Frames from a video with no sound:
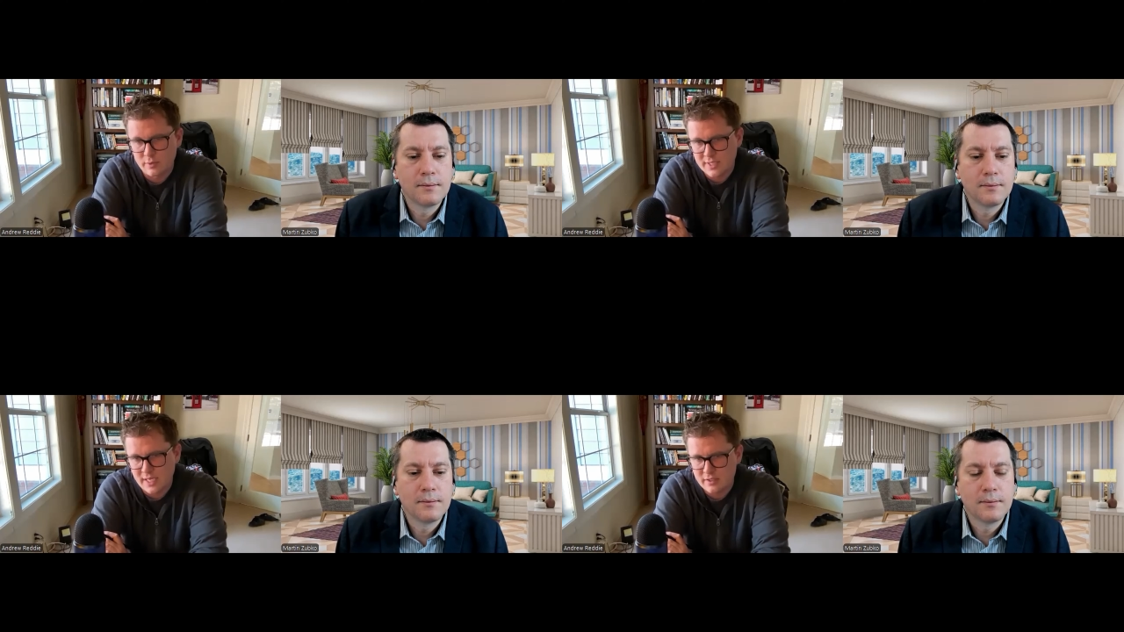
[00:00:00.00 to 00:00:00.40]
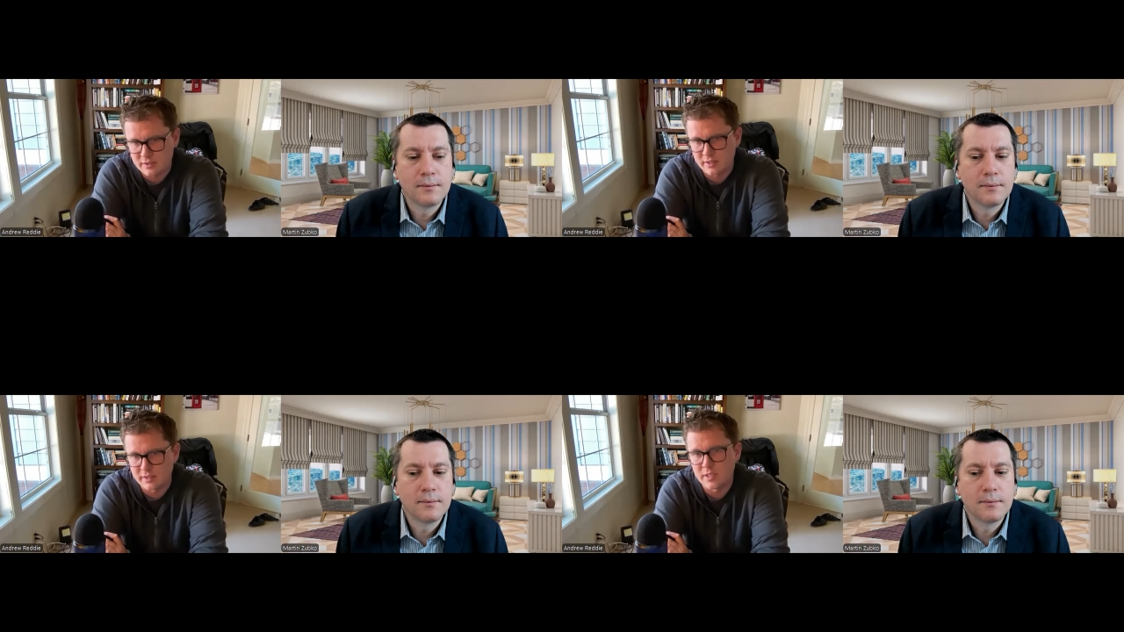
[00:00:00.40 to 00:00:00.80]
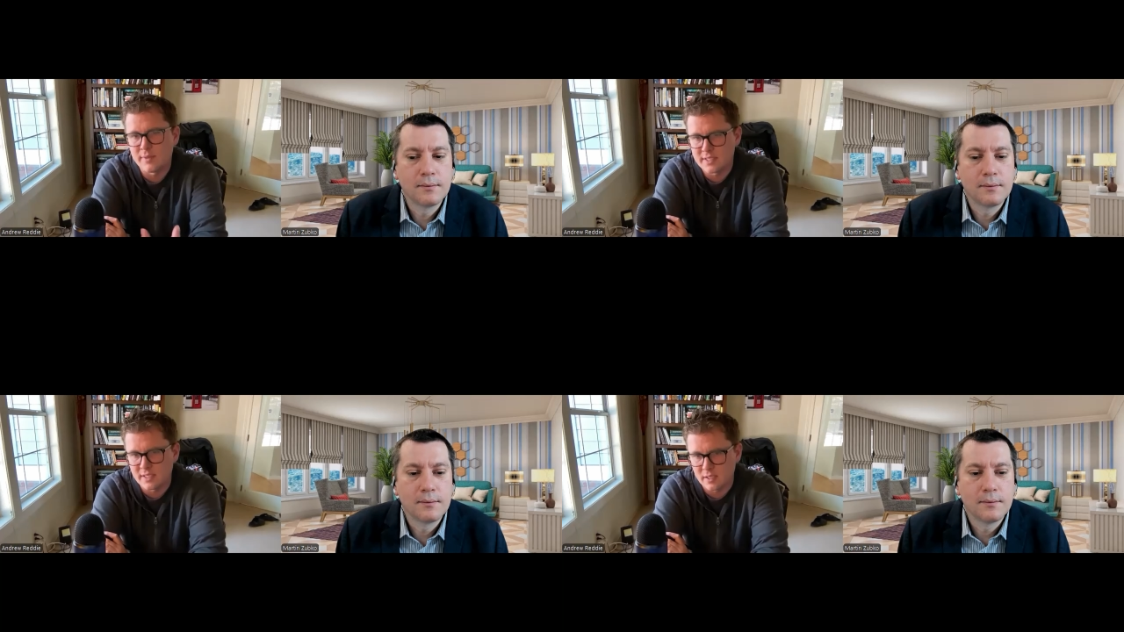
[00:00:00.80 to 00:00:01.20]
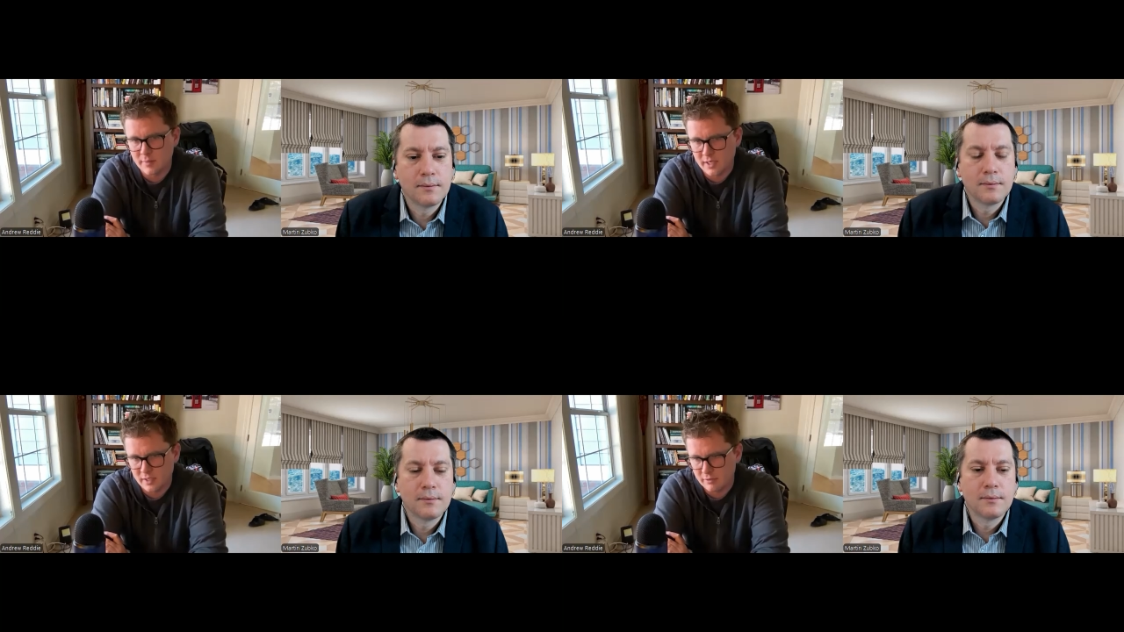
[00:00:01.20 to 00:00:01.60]
Speaker 1: actually limiting
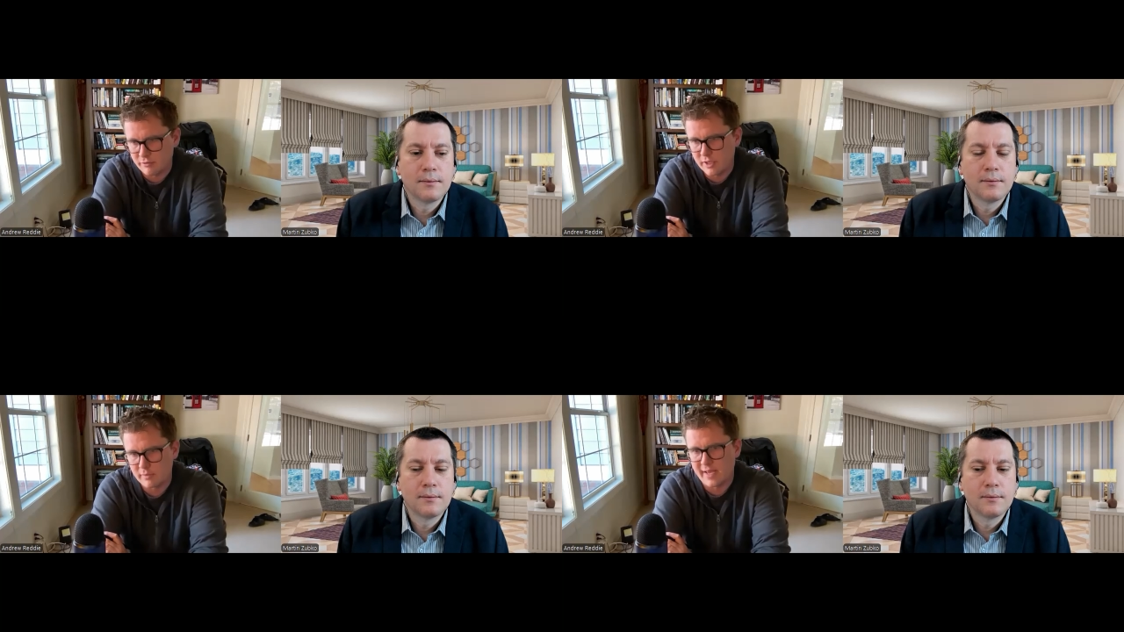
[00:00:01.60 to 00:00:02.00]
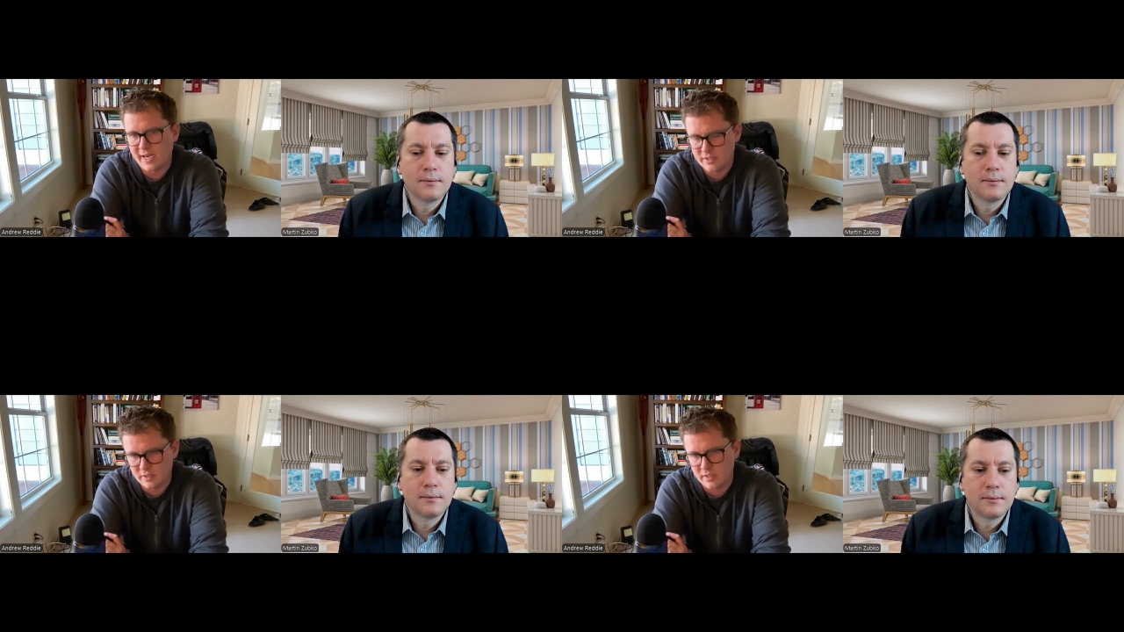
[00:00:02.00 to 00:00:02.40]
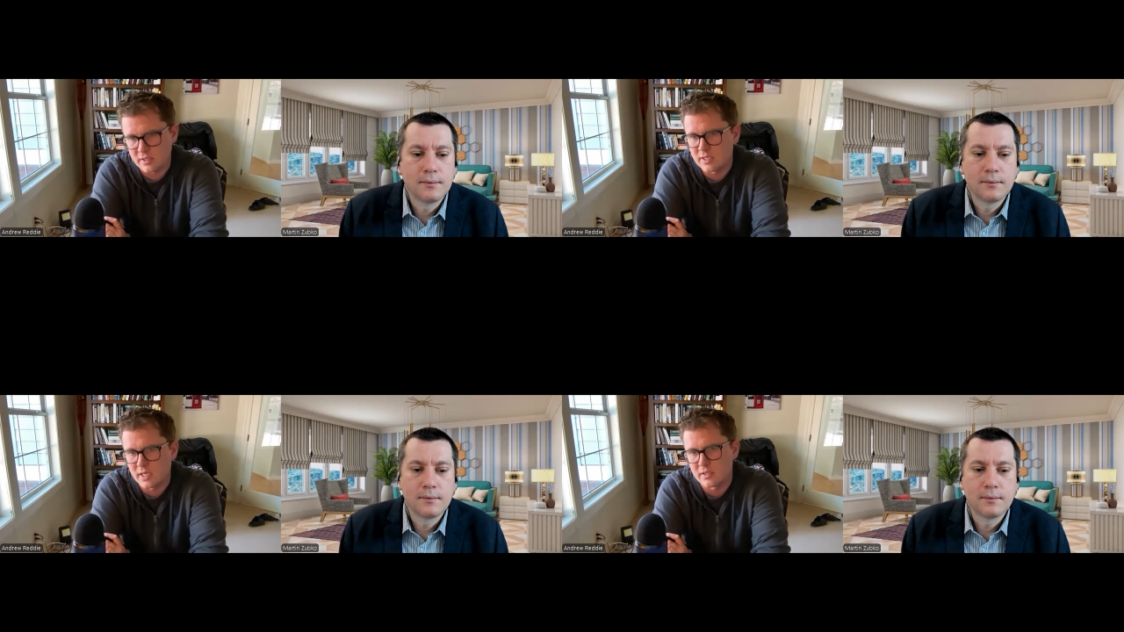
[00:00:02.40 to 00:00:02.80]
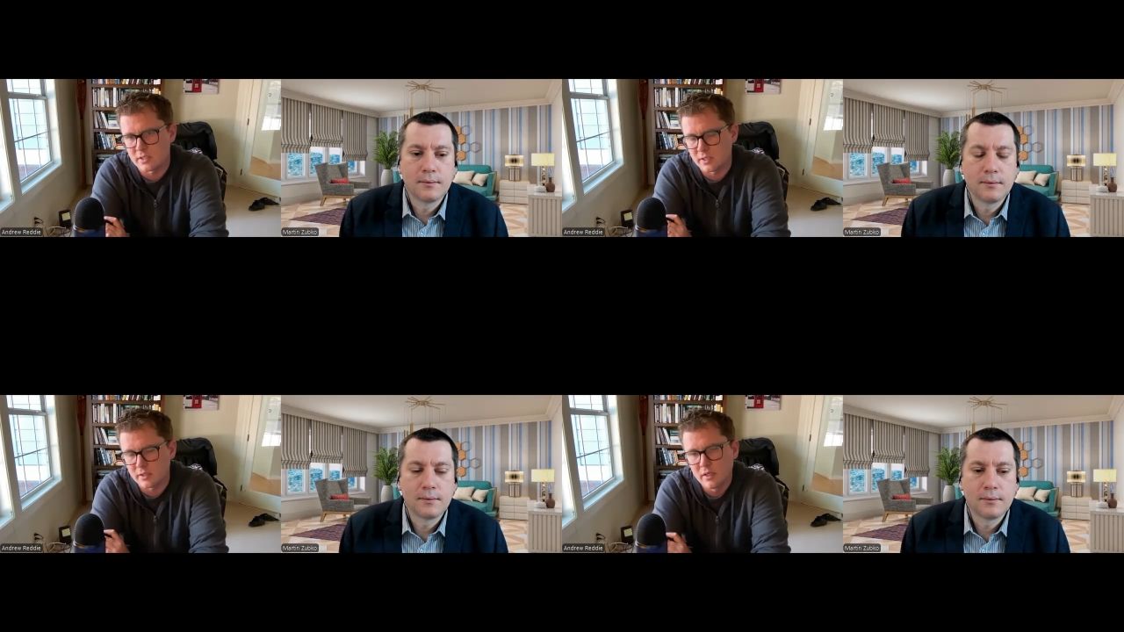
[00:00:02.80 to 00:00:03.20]
American freedom of action in East
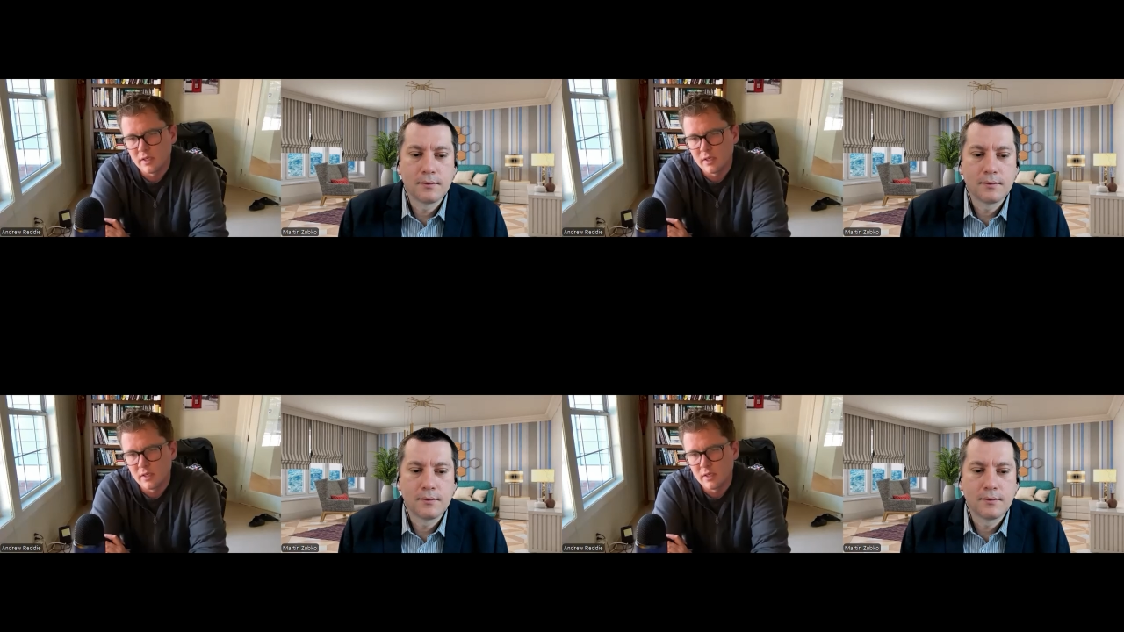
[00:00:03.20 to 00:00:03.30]
Asia.